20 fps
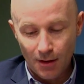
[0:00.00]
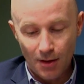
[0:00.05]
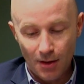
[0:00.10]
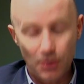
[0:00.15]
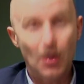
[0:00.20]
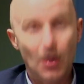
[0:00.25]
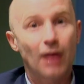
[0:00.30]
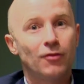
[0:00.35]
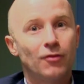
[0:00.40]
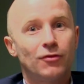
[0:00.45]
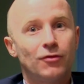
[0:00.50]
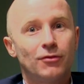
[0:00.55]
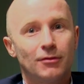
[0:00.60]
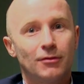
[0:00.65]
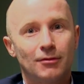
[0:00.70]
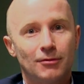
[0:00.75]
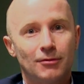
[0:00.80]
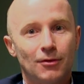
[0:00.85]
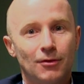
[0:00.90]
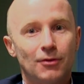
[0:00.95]
you have
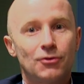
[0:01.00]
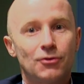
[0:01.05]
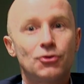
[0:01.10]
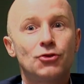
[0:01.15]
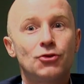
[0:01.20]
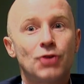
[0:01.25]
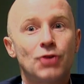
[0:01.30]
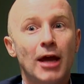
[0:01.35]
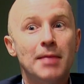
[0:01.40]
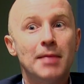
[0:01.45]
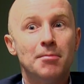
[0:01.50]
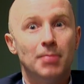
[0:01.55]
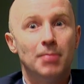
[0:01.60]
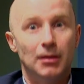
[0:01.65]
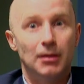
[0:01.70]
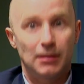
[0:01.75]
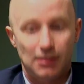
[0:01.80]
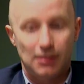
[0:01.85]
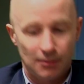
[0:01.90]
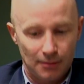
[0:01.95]

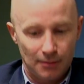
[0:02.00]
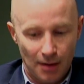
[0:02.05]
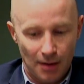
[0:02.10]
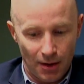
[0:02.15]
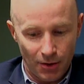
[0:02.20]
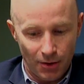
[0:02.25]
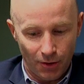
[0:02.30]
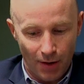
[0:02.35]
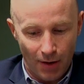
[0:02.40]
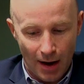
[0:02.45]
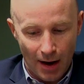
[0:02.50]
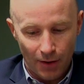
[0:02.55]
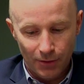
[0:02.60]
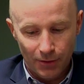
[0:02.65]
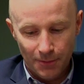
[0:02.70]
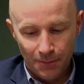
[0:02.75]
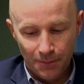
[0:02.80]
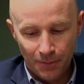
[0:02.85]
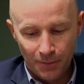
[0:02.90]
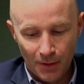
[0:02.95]
chambers
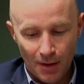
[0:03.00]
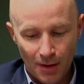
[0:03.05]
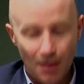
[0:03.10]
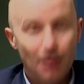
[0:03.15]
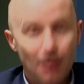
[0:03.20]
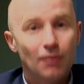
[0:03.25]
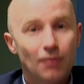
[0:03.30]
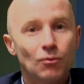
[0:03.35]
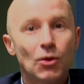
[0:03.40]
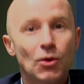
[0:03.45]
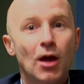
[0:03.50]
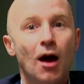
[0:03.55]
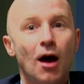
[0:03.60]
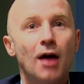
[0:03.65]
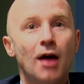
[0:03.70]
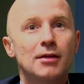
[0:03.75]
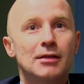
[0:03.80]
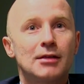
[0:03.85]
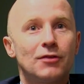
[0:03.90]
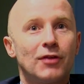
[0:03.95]
underground.
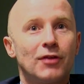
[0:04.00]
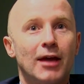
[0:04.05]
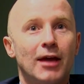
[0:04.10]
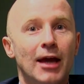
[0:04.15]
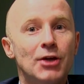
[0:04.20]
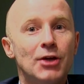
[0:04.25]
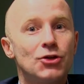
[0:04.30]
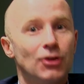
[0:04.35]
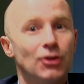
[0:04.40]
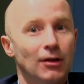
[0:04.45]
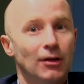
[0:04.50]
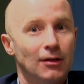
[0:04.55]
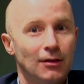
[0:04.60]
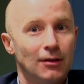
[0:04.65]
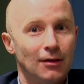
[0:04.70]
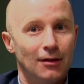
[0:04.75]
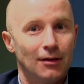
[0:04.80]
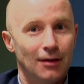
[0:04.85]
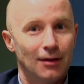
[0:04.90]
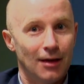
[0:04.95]
Karstification
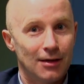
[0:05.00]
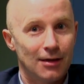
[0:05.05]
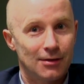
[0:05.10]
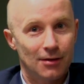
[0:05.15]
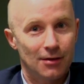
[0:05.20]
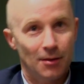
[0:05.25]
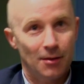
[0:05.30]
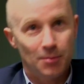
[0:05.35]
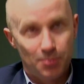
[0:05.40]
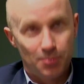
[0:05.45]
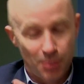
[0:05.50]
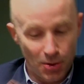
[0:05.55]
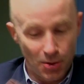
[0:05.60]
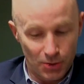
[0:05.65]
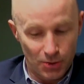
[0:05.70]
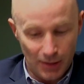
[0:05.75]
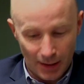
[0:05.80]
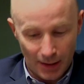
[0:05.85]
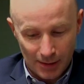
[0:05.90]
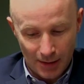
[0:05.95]
is a
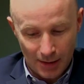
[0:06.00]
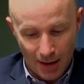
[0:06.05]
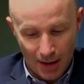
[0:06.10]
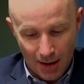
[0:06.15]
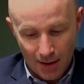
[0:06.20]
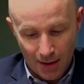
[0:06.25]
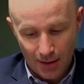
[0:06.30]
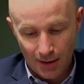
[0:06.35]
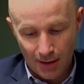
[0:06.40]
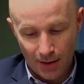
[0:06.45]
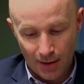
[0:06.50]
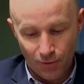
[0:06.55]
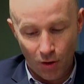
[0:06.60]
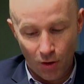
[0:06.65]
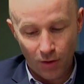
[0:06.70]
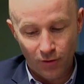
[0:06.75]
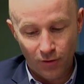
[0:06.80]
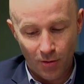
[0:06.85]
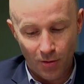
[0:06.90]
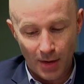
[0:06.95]
process in
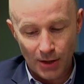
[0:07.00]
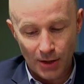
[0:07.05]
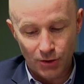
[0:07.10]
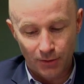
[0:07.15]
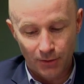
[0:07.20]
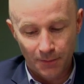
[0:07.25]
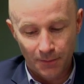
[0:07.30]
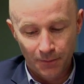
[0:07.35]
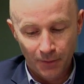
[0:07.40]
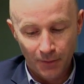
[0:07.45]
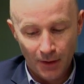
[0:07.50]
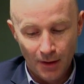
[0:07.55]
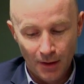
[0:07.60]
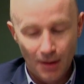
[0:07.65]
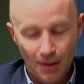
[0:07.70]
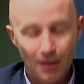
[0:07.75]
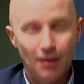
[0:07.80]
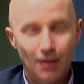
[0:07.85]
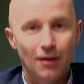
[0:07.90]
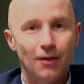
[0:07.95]
rock formation.
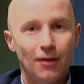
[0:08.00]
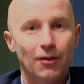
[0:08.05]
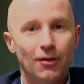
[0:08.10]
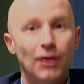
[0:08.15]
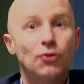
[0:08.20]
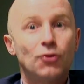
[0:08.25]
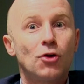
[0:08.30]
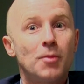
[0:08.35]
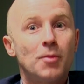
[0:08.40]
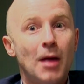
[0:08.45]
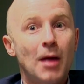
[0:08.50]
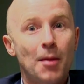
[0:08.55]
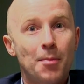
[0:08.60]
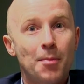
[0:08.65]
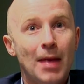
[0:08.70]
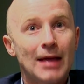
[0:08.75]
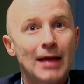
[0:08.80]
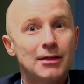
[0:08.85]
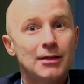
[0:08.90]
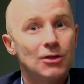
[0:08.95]
They talk
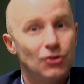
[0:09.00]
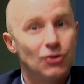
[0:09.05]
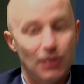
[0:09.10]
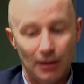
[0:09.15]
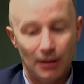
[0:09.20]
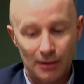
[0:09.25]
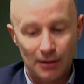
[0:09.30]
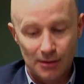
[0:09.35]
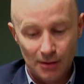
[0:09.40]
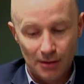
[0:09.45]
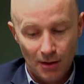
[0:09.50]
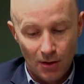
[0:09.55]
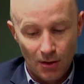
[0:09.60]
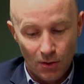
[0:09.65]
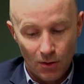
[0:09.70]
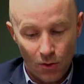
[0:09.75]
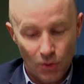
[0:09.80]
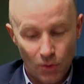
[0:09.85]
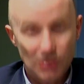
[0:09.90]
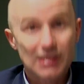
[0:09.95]
about passages
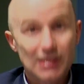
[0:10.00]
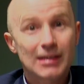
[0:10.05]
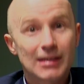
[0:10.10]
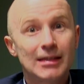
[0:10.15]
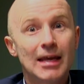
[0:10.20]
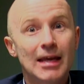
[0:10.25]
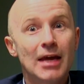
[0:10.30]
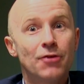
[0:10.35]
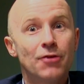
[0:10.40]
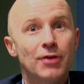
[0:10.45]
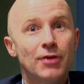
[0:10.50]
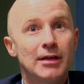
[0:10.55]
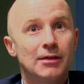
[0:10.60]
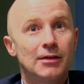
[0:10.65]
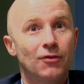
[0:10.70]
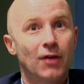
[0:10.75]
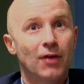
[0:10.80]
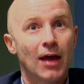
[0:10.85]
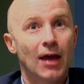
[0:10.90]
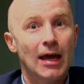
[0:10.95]
or
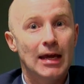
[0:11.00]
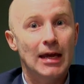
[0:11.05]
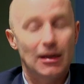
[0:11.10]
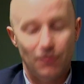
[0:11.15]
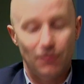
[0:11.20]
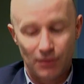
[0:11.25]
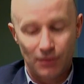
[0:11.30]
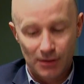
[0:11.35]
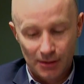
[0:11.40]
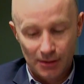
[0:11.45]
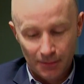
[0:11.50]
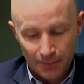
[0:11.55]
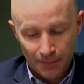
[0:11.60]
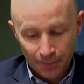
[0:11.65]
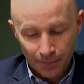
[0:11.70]
series of caves.